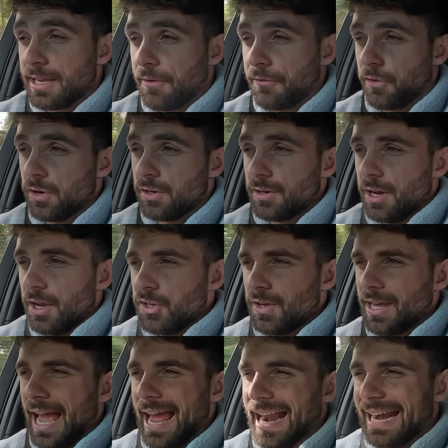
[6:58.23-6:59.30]
different.
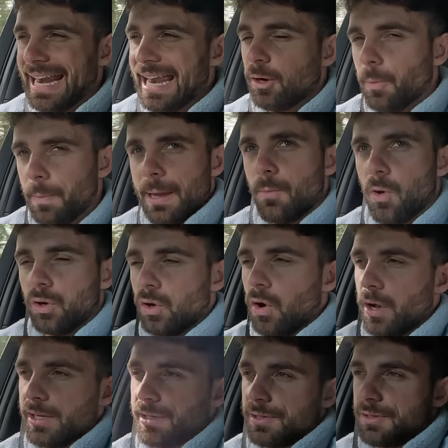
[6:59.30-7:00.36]
You get a little bit more
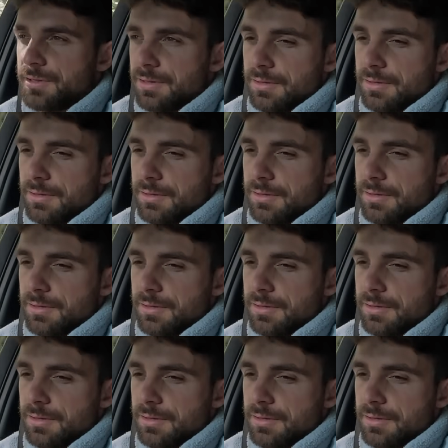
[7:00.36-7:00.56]
noise,